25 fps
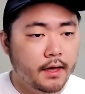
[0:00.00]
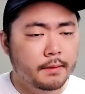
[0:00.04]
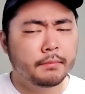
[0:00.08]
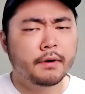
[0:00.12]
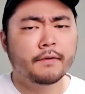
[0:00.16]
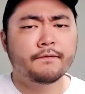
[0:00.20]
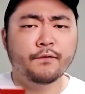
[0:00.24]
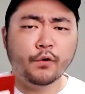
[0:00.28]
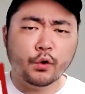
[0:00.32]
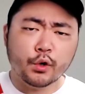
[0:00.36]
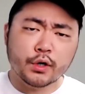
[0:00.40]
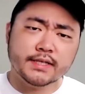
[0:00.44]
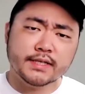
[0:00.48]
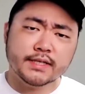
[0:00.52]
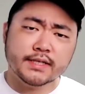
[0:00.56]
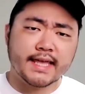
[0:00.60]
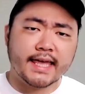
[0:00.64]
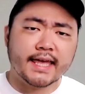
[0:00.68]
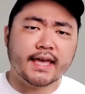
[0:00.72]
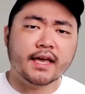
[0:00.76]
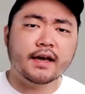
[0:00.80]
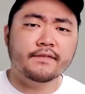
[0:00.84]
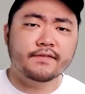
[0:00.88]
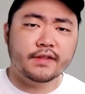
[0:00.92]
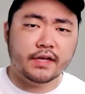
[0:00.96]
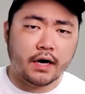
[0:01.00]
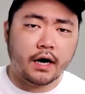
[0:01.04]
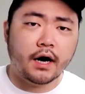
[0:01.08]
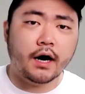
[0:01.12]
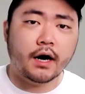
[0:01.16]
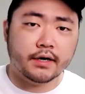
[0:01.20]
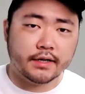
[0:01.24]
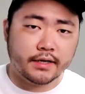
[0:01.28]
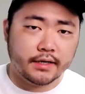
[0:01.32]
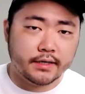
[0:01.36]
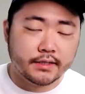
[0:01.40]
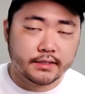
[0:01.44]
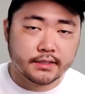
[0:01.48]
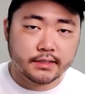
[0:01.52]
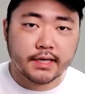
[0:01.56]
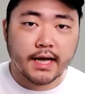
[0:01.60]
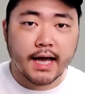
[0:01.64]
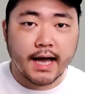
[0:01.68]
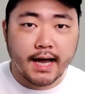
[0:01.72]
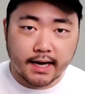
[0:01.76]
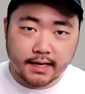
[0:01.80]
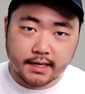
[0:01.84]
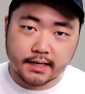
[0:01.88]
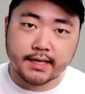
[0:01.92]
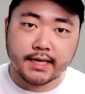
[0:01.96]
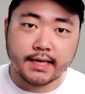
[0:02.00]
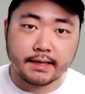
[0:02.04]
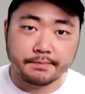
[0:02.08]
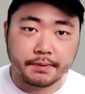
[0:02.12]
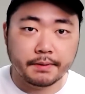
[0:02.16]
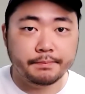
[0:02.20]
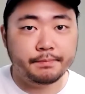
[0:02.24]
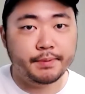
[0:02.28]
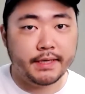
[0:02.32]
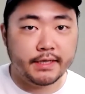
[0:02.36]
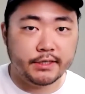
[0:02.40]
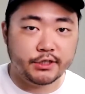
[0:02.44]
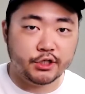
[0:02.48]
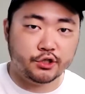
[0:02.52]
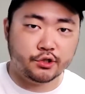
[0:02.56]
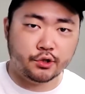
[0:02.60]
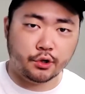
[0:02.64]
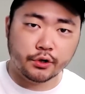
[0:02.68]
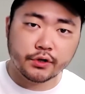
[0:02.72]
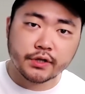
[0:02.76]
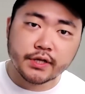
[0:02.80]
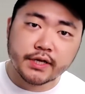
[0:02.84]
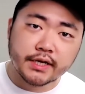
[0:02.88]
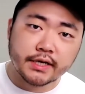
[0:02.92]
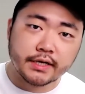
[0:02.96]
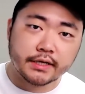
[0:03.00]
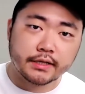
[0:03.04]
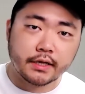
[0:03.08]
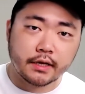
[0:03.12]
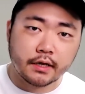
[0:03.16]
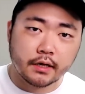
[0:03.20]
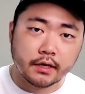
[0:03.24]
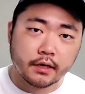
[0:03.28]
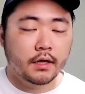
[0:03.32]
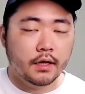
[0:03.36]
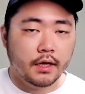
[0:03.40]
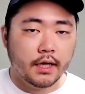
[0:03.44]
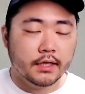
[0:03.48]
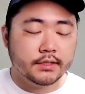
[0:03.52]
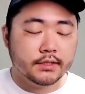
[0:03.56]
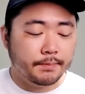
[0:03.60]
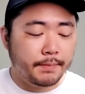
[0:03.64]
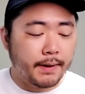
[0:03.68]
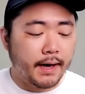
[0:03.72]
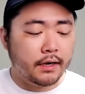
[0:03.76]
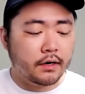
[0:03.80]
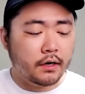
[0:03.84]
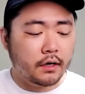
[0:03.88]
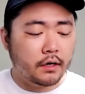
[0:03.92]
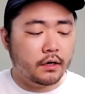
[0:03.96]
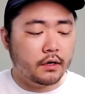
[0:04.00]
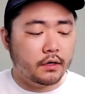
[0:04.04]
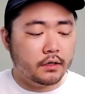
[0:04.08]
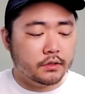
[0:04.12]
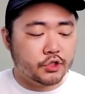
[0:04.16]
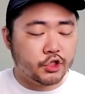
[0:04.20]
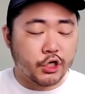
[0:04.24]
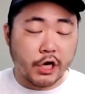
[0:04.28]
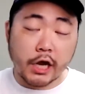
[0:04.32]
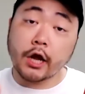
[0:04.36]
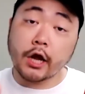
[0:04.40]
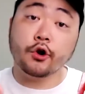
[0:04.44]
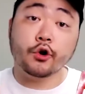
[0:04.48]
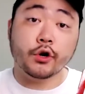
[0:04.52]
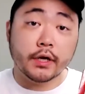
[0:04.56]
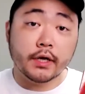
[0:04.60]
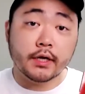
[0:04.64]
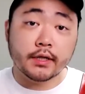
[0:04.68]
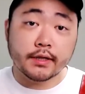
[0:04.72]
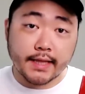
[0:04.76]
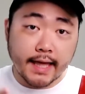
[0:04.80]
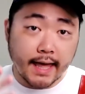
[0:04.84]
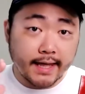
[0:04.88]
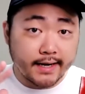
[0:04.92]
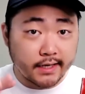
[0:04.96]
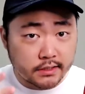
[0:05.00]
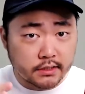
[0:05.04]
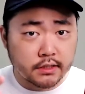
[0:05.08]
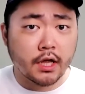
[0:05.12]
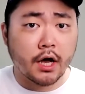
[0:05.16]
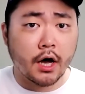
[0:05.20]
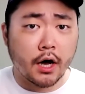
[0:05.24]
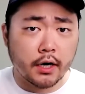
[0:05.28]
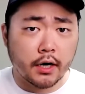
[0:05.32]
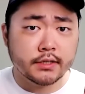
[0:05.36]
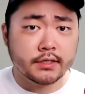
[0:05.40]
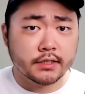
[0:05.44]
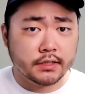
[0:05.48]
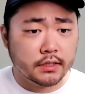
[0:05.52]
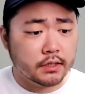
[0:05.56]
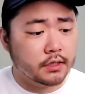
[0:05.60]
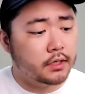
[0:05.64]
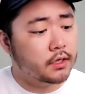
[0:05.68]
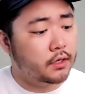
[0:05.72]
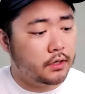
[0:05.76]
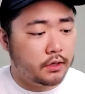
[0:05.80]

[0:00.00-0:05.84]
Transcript: but for the sake of the audience, I'm gonna keep it PG-13. It's about a cherry that is lost.